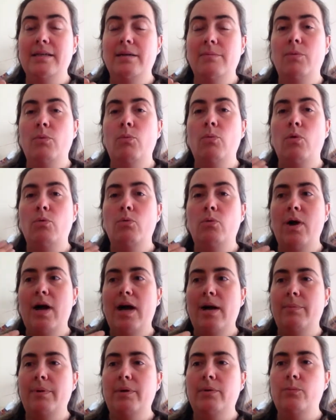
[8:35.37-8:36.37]
But what will
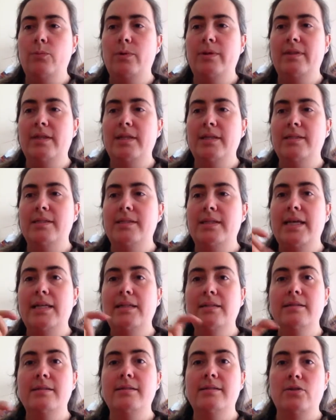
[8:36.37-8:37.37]
happen with this
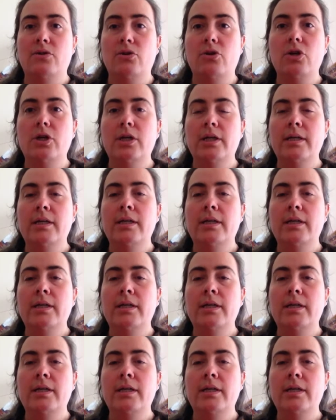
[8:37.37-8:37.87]
in-stock